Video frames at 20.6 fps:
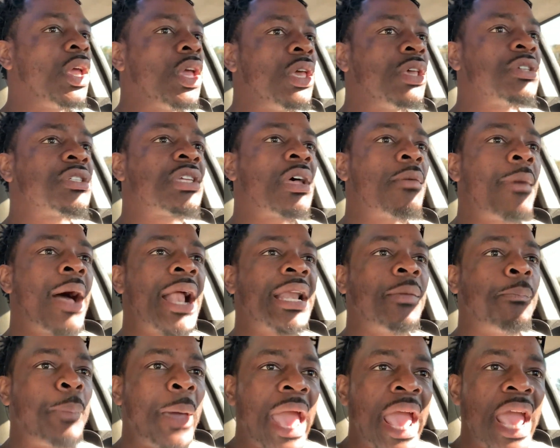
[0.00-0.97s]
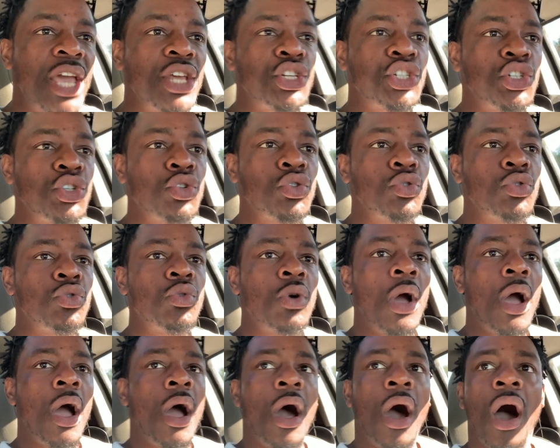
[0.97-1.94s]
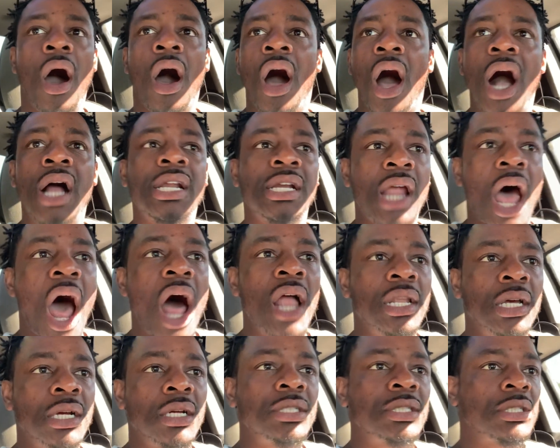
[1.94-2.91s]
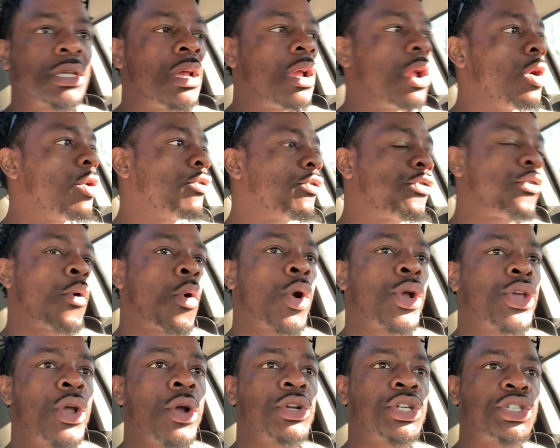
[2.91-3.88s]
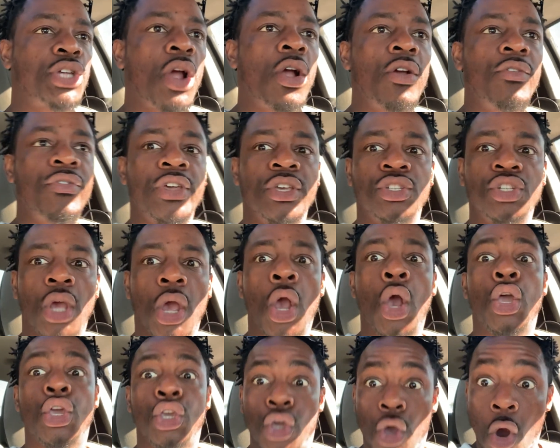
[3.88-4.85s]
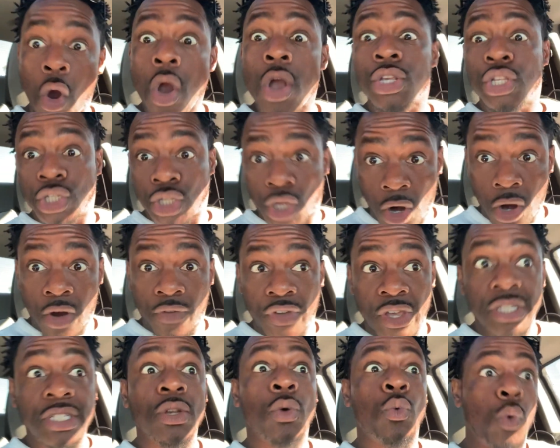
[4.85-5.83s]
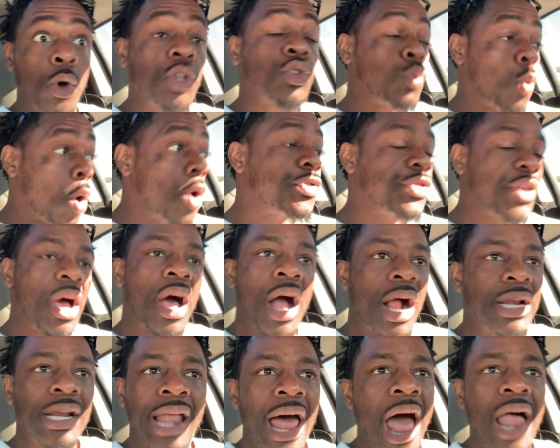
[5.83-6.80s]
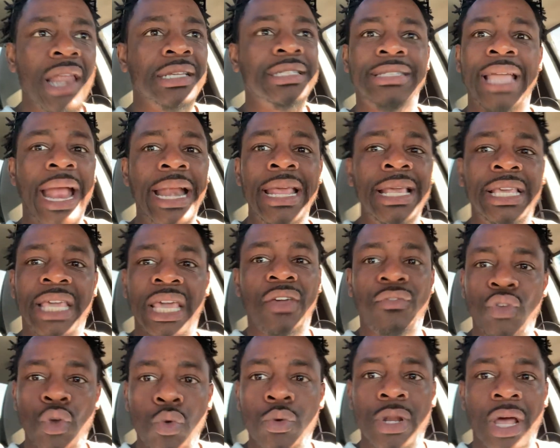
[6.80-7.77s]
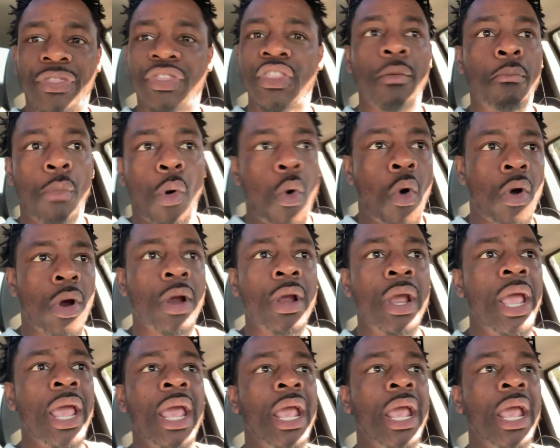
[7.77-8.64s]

somebody pays you a hundred dollars for your service, your service was worth a hundred dollars. They didn't give you nothing more.